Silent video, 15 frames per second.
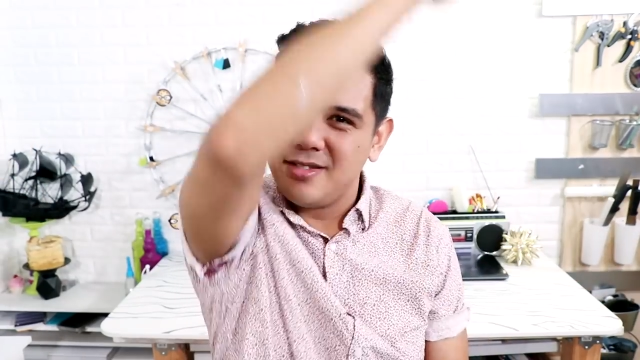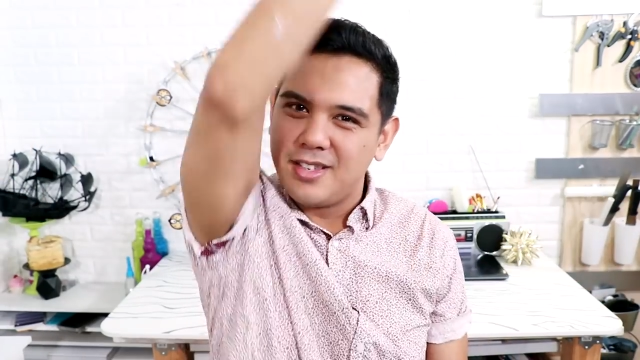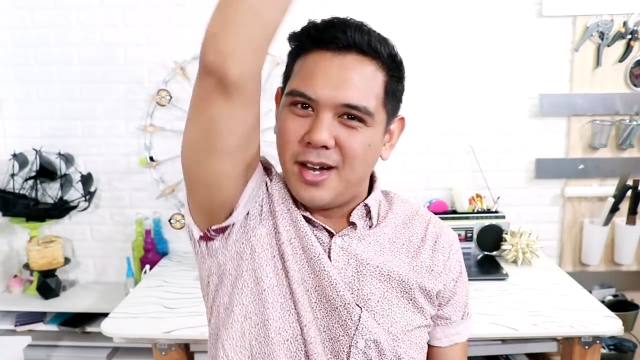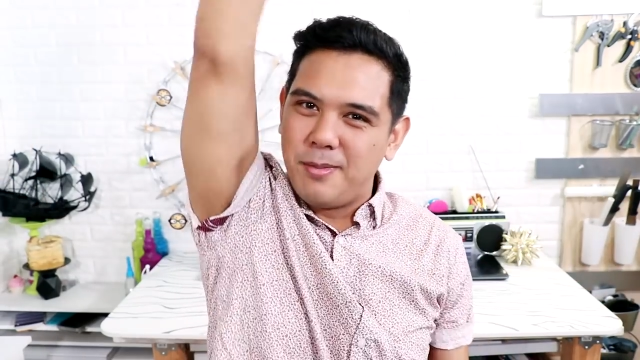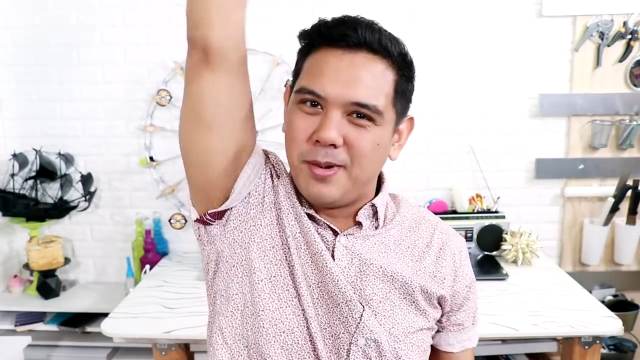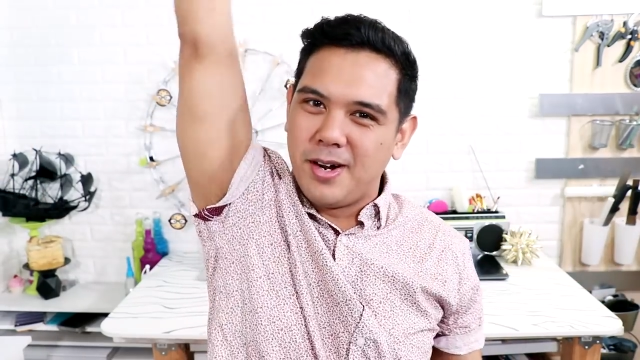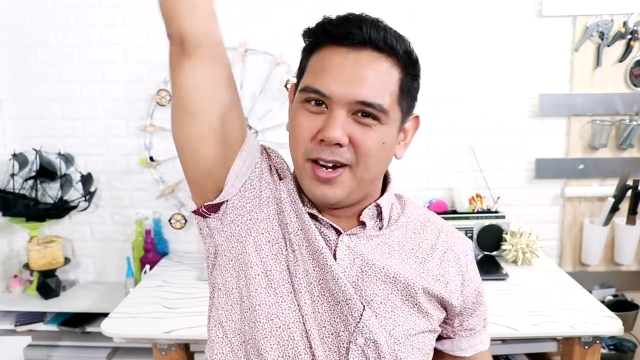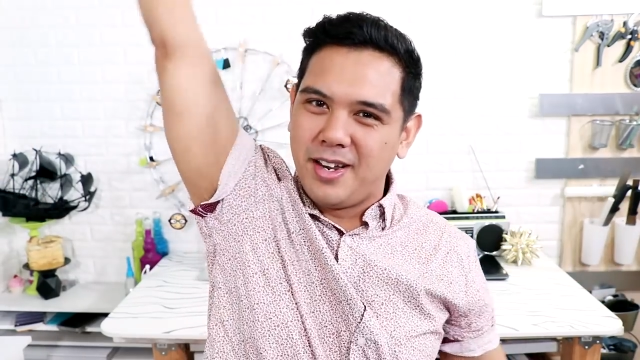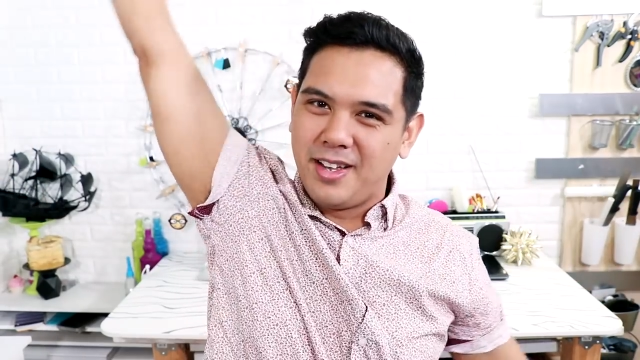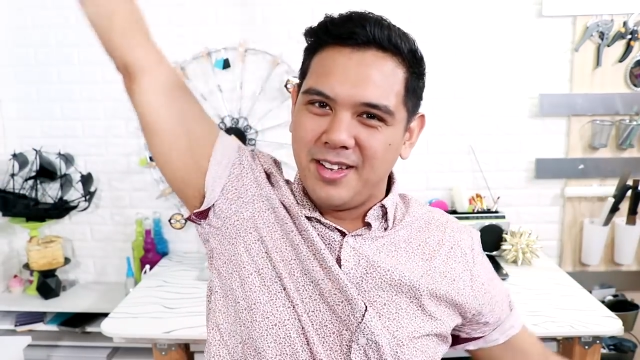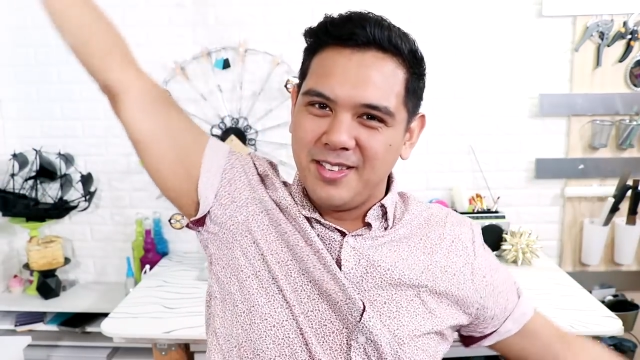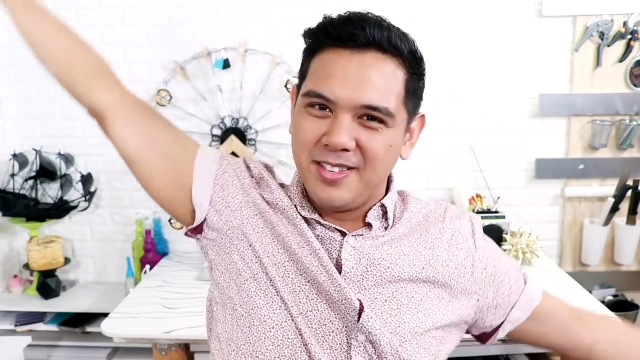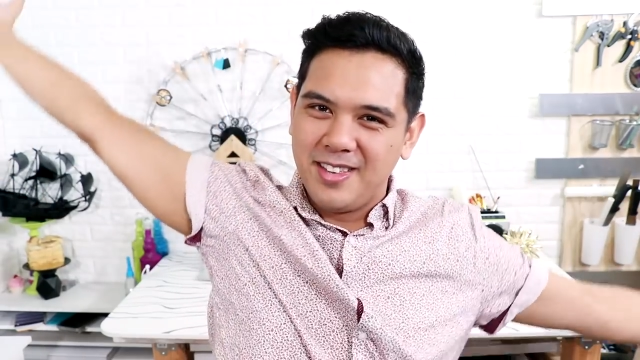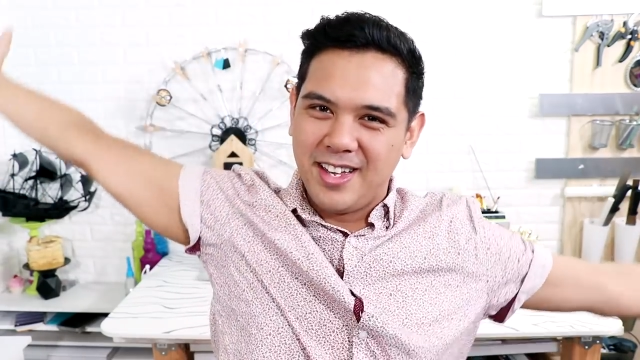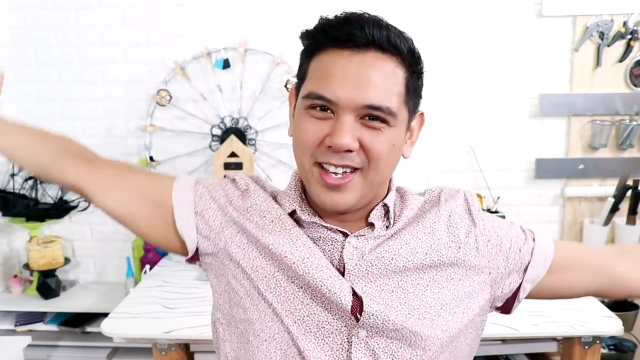Tom Hardy.
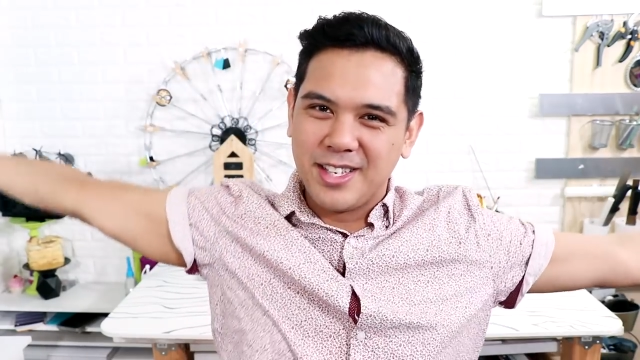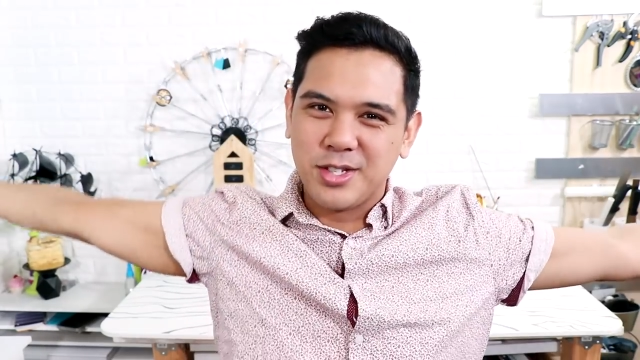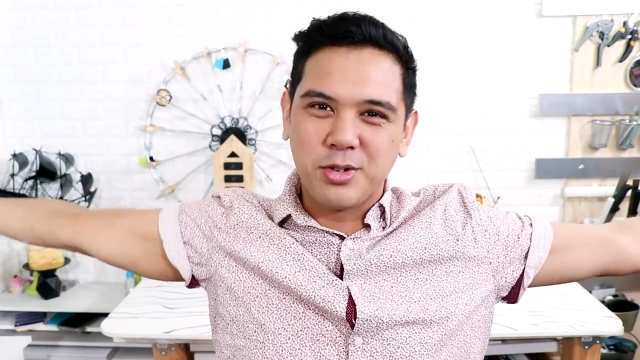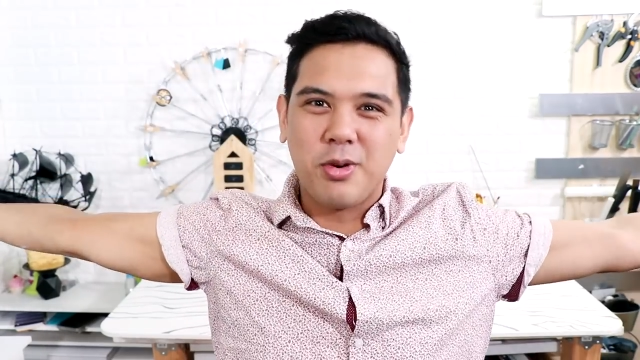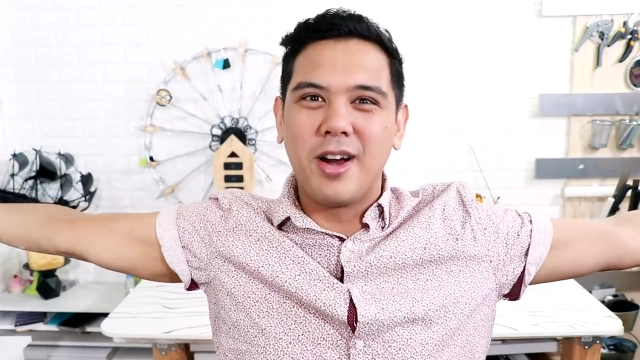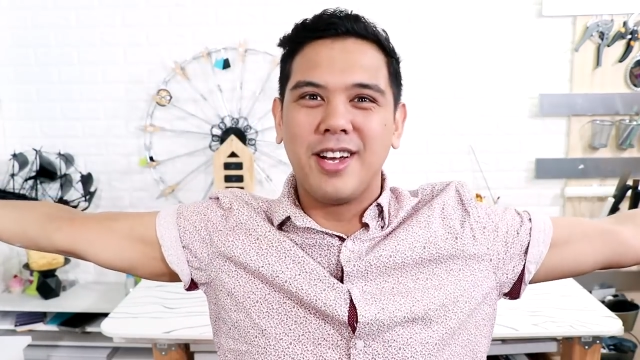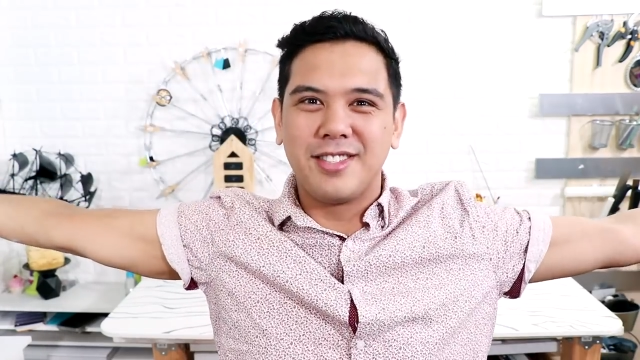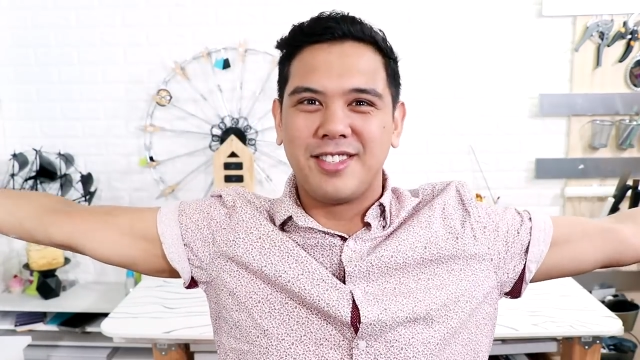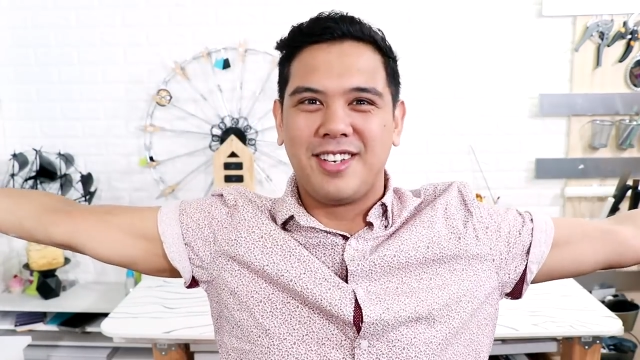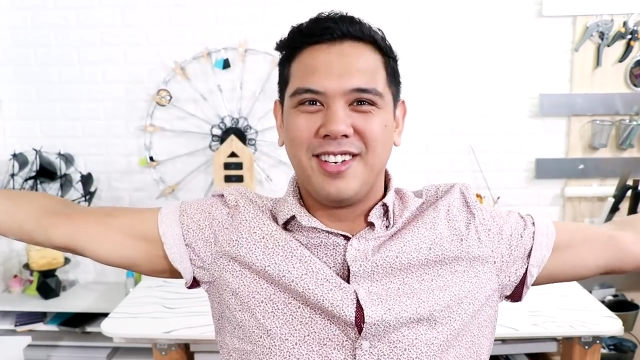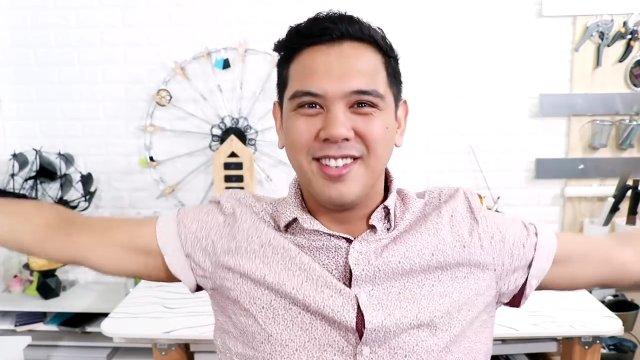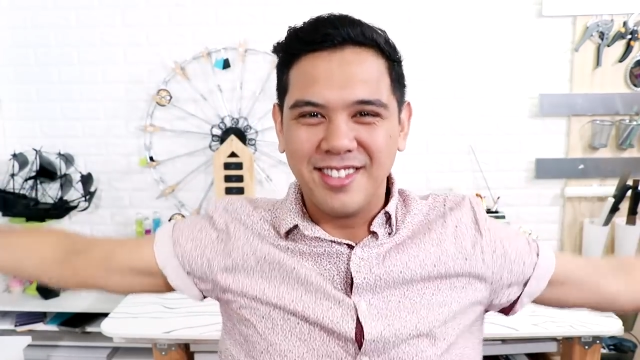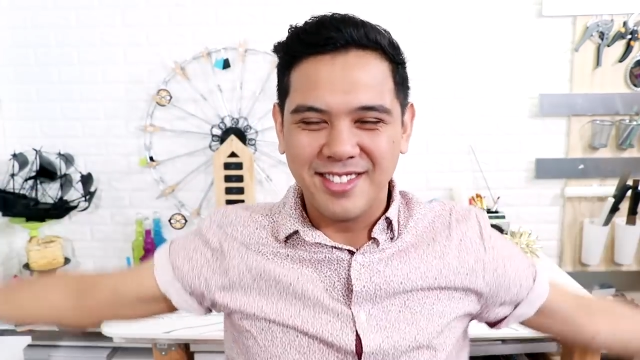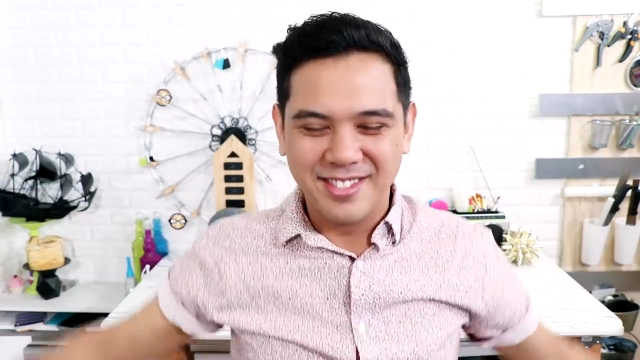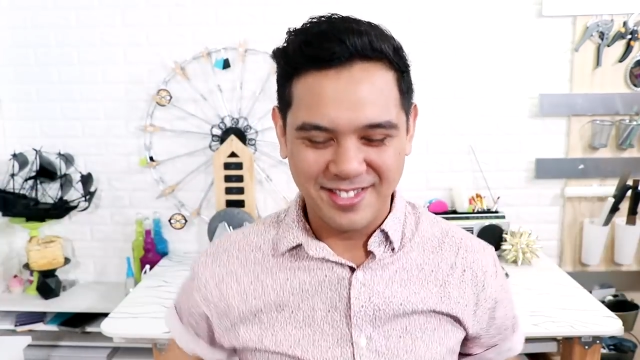Like, it's crazy.